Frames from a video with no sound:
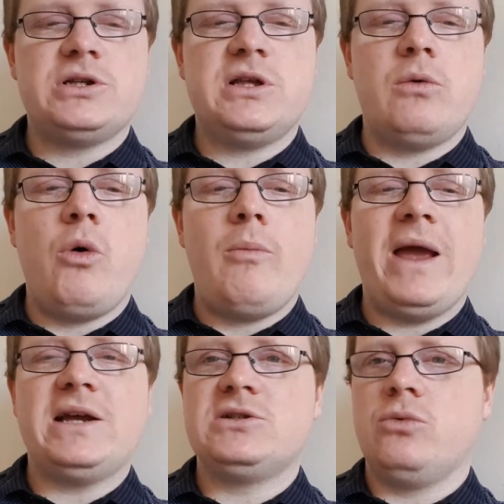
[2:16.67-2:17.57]
So the
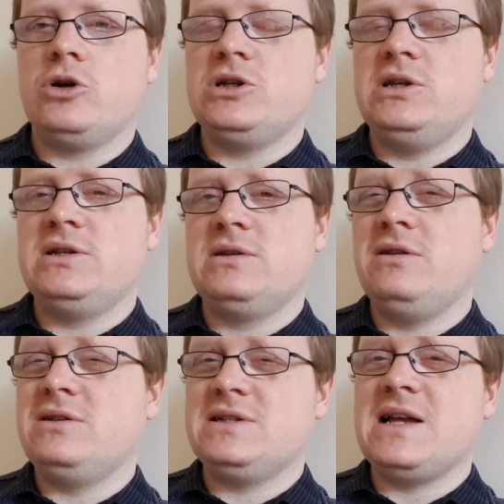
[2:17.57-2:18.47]
Warbiker squad, he
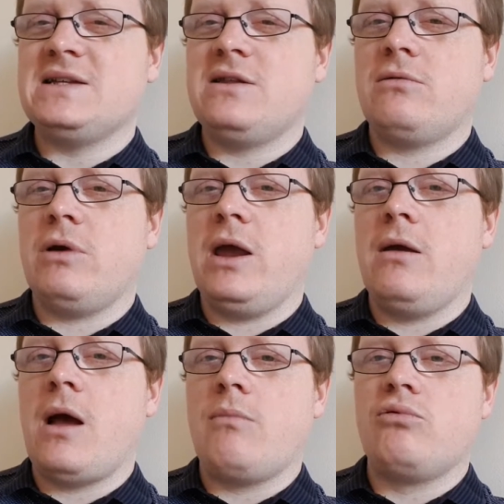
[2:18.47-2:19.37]
starts at 3.
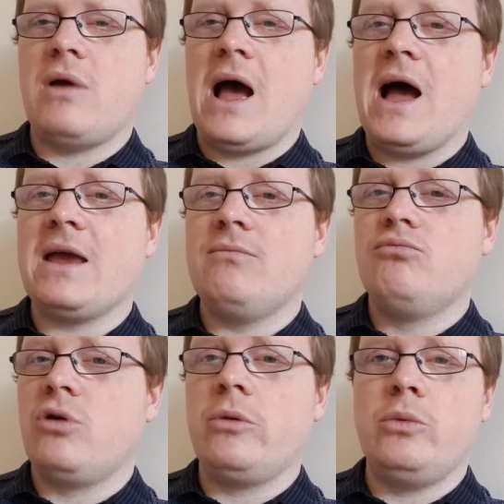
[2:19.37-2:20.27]
I
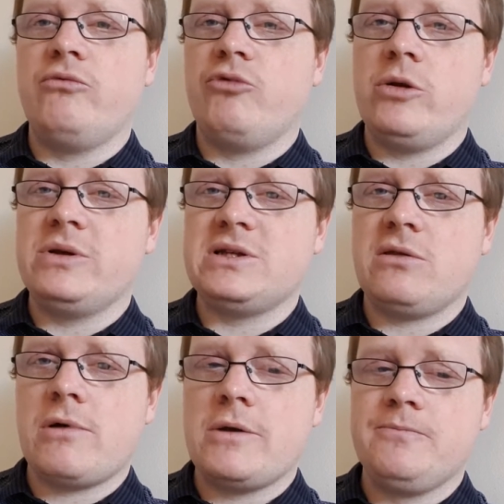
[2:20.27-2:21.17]
probably wouldn't run him as a
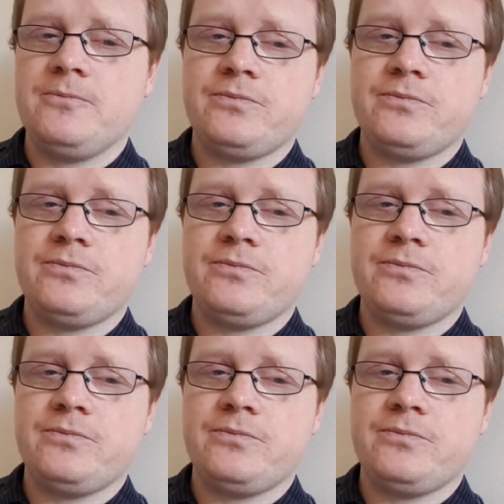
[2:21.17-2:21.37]
3.